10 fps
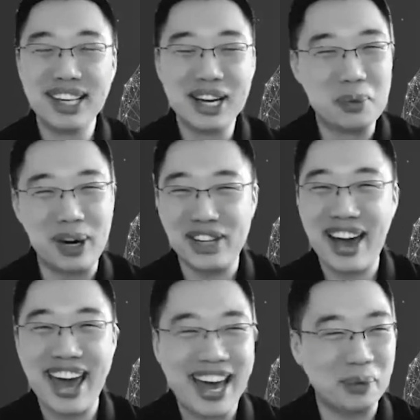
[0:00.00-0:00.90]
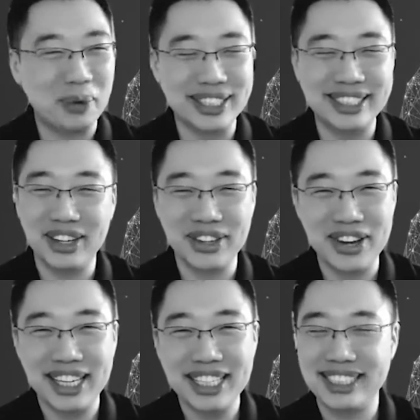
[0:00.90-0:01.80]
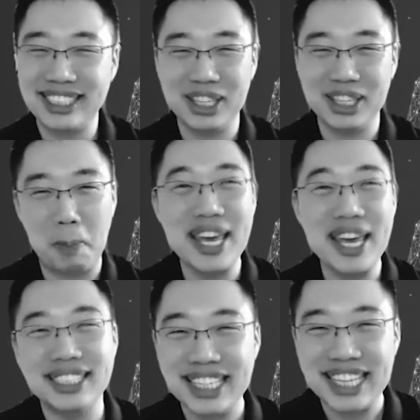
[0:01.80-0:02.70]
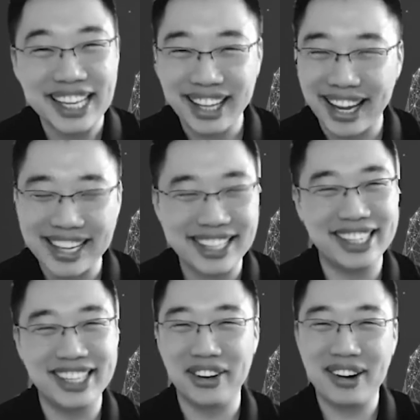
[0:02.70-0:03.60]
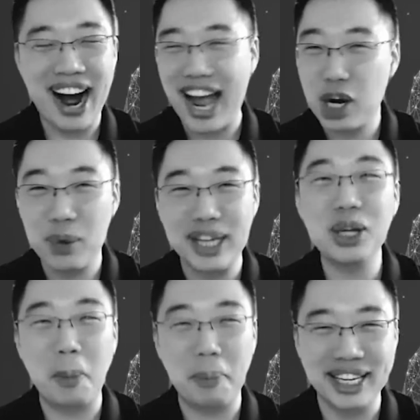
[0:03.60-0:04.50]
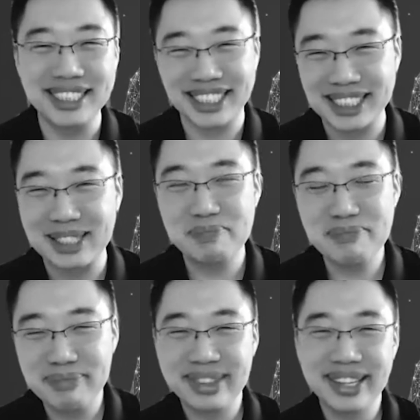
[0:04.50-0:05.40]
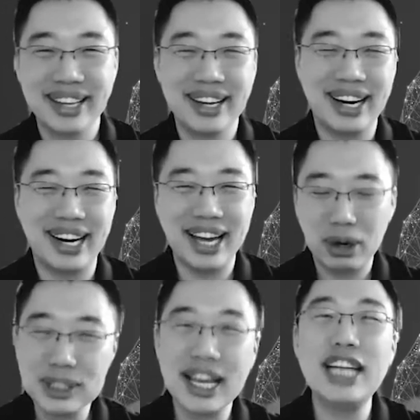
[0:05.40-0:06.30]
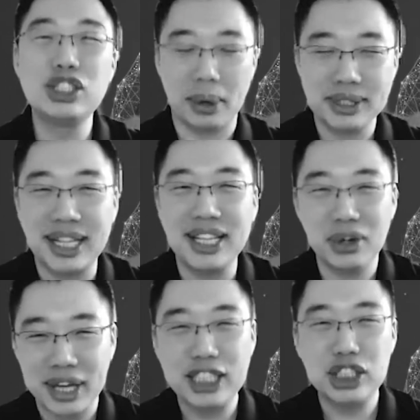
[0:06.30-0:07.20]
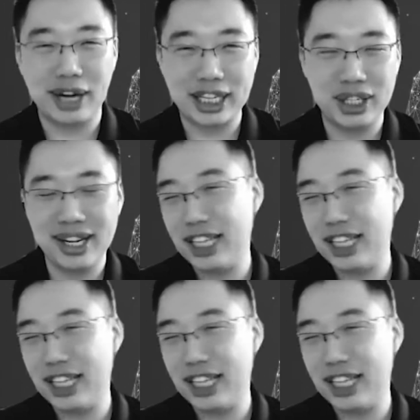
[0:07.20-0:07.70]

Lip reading: What you had was, you had this, BSD like, iOS operating system, and of course, Android is starting to gain traction.